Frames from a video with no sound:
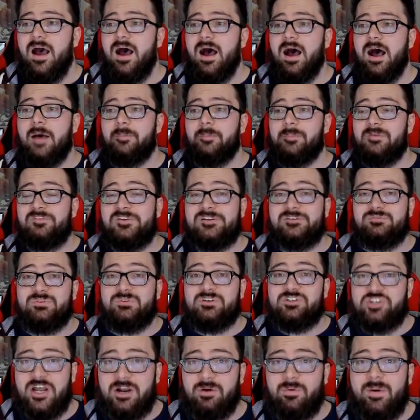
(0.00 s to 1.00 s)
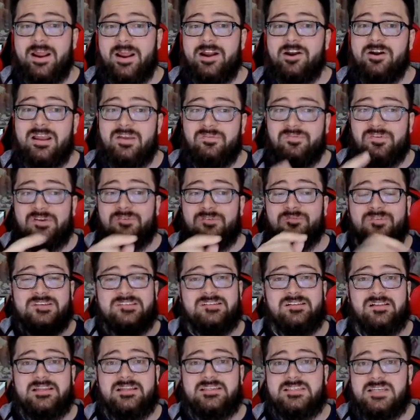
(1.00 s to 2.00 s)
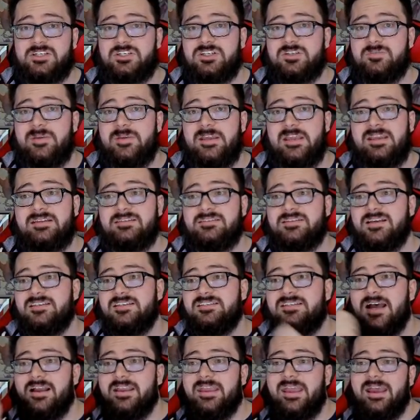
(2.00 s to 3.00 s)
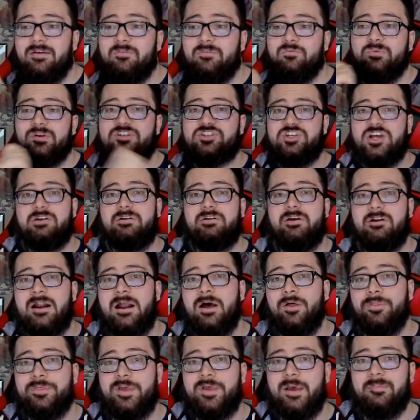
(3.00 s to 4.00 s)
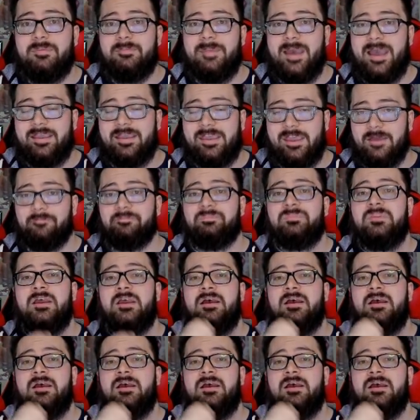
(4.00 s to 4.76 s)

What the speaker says: If he's Regenerator, if he physically touches me, he does not get Regenerator health coming back in.